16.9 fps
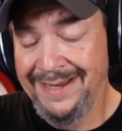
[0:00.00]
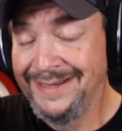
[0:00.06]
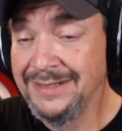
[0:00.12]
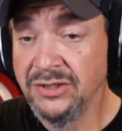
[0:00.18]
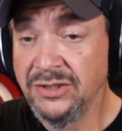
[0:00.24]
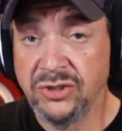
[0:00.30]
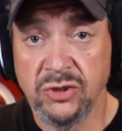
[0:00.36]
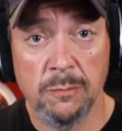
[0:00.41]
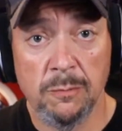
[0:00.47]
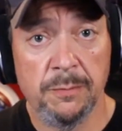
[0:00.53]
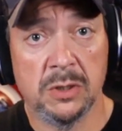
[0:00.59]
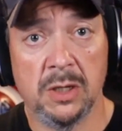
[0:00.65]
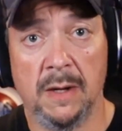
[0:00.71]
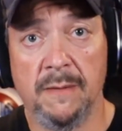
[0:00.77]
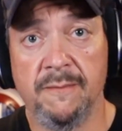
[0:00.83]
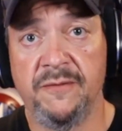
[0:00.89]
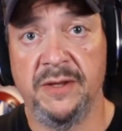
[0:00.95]
Super
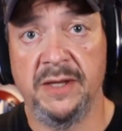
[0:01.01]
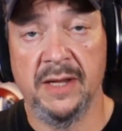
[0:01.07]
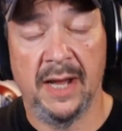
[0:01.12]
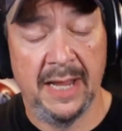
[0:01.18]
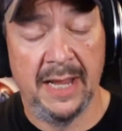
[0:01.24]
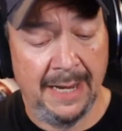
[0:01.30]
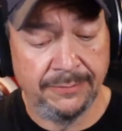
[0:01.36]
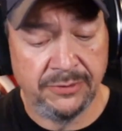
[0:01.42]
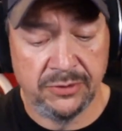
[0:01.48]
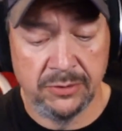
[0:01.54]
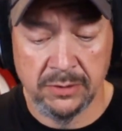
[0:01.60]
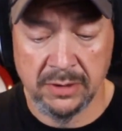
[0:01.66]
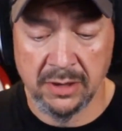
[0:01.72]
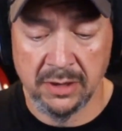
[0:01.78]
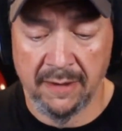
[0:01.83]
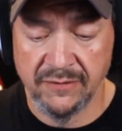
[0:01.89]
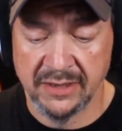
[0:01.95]
comfy. I absolutely
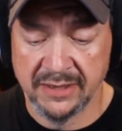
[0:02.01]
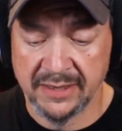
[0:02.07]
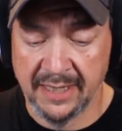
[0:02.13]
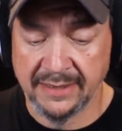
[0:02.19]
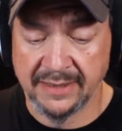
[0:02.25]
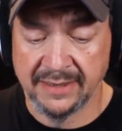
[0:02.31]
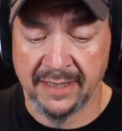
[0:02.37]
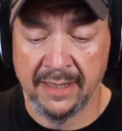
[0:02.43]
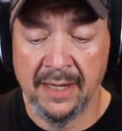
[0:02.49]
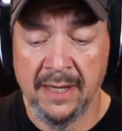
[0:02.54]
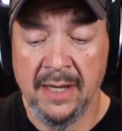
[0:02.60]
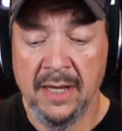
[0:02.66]
love this headset.